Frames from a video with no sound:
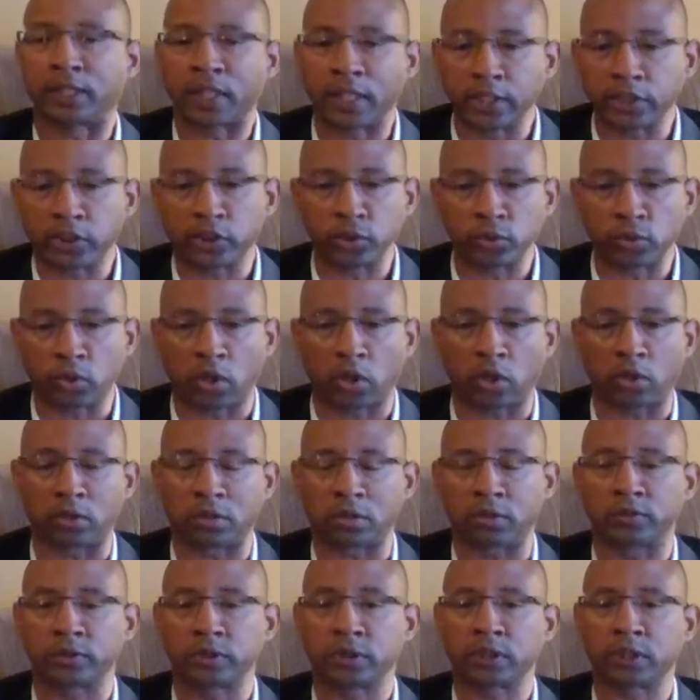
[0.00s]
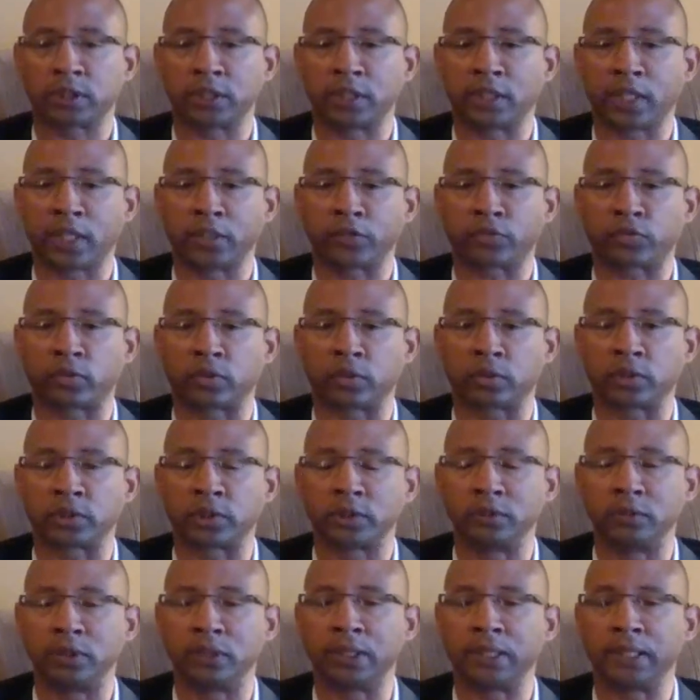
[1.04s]
Thank you all today for
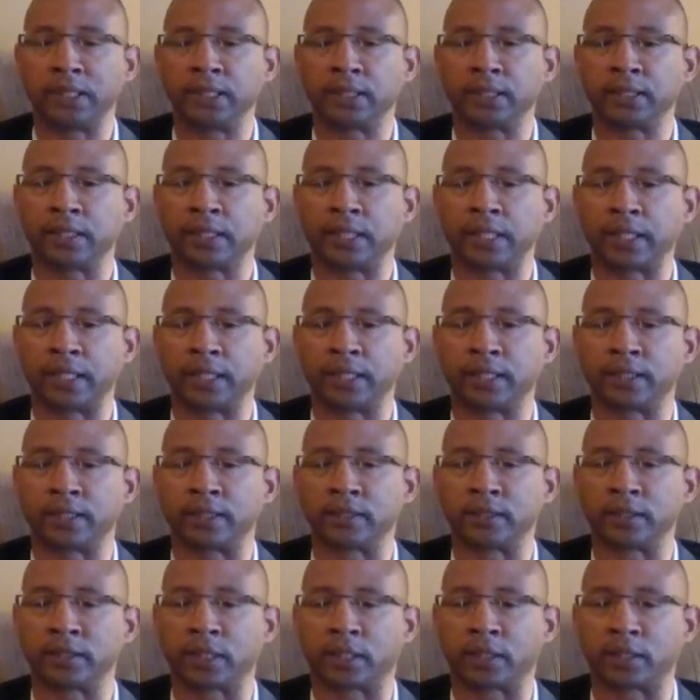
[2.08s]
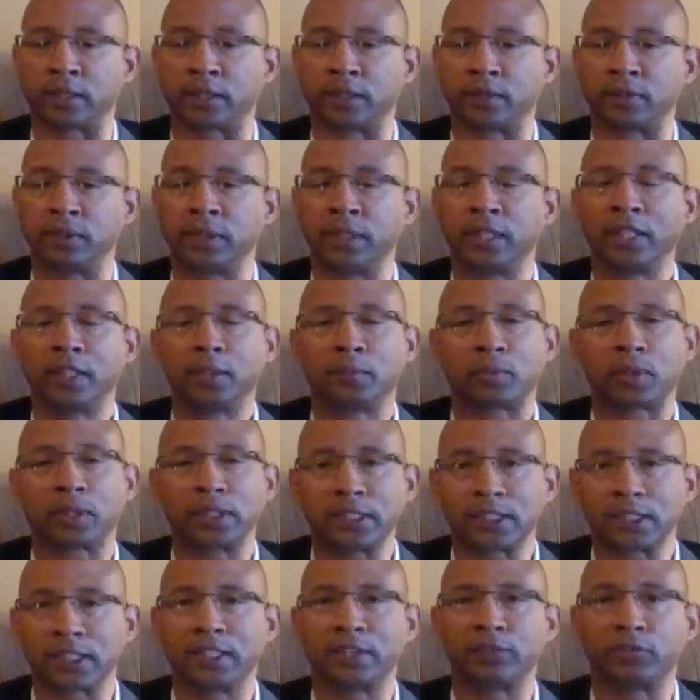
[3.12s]
tuning in, and
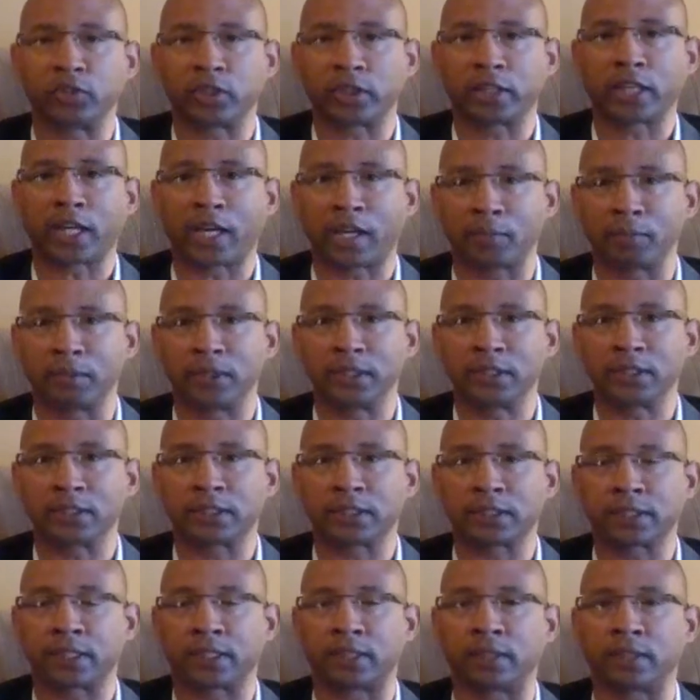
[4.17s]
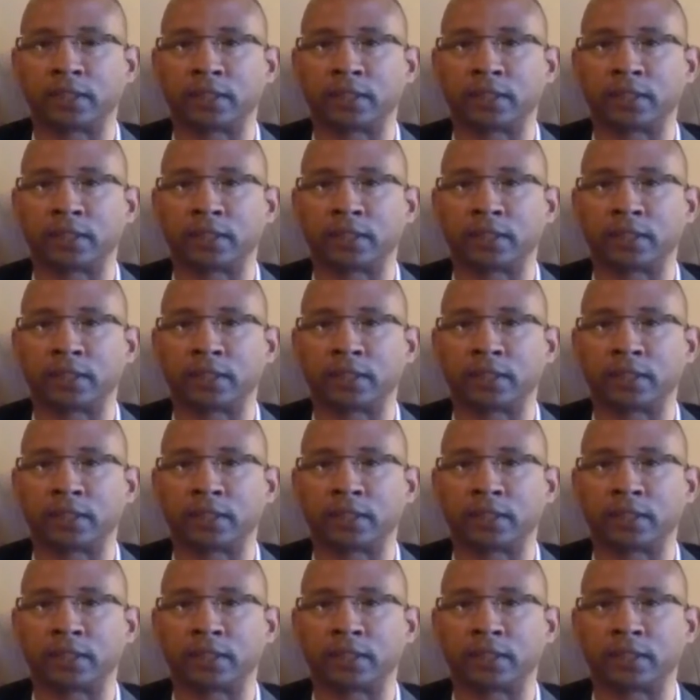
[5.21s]
please leave your comments.